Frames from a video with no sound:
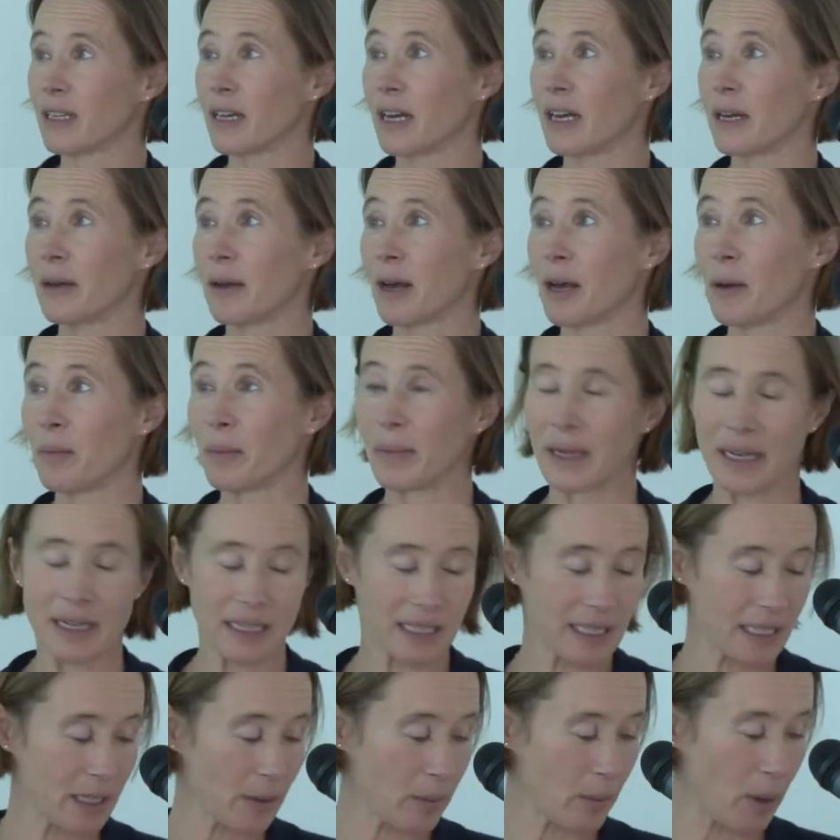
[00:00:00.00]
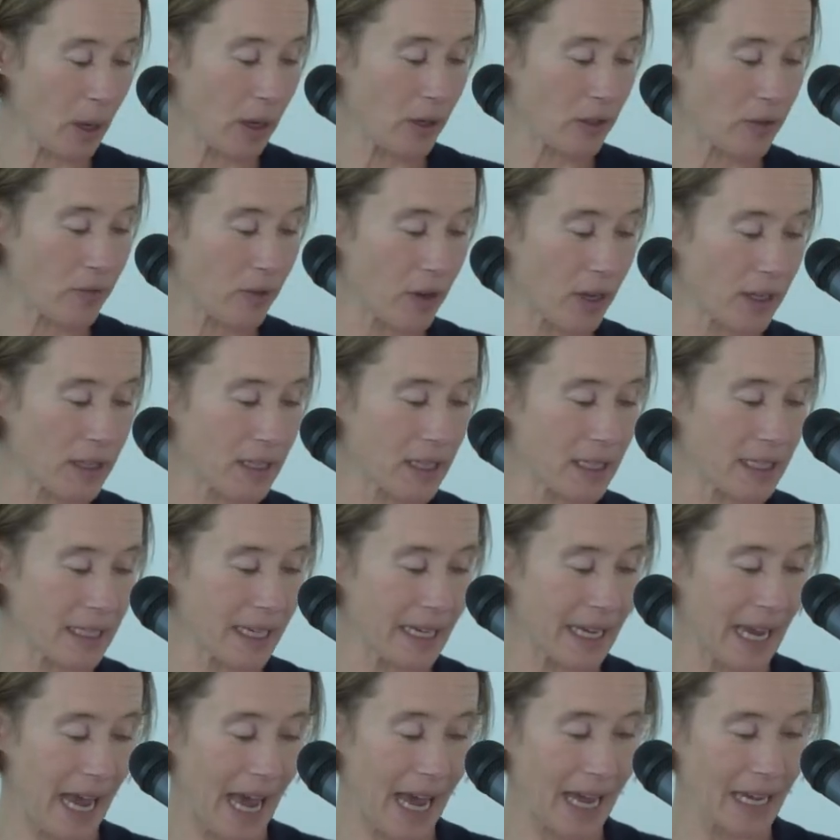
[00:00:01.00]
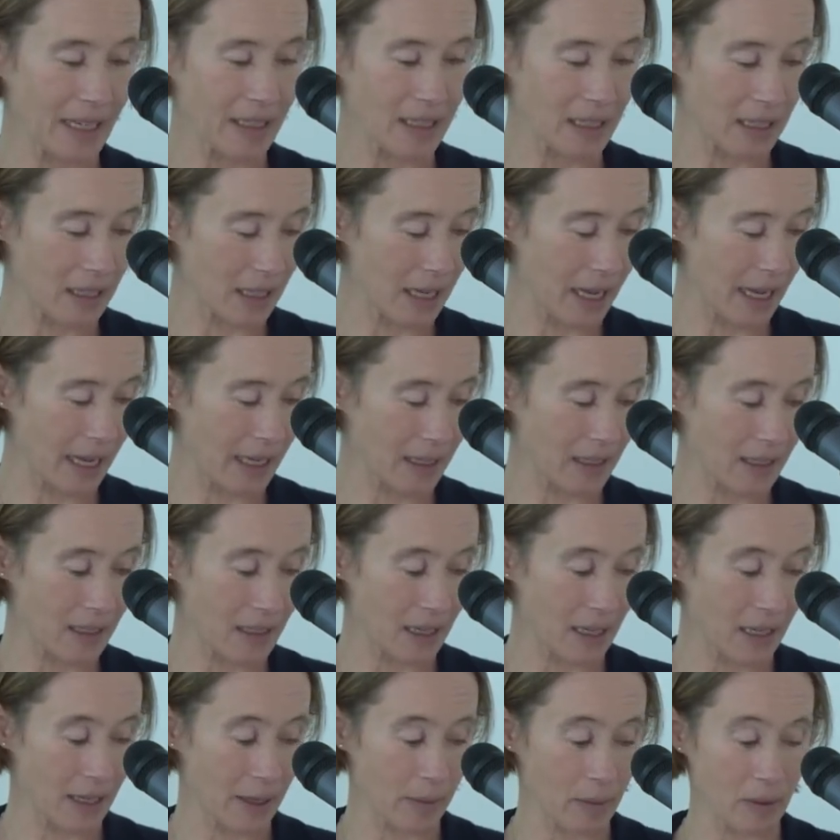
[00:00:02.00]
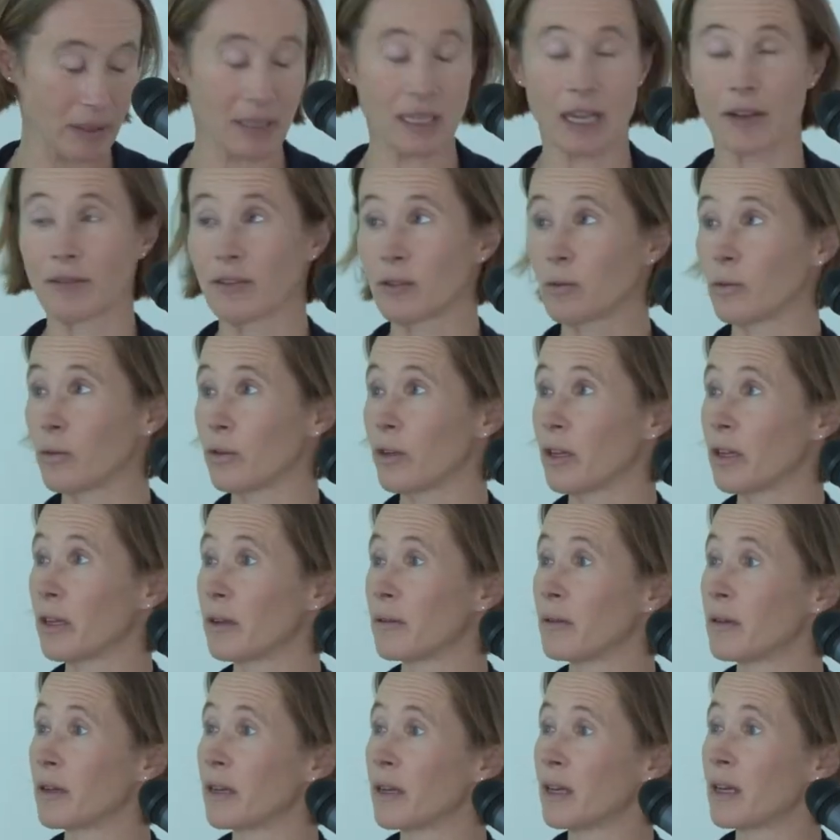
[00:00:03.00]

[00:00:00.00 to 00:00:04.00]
amenity and biodiversity and urban surface water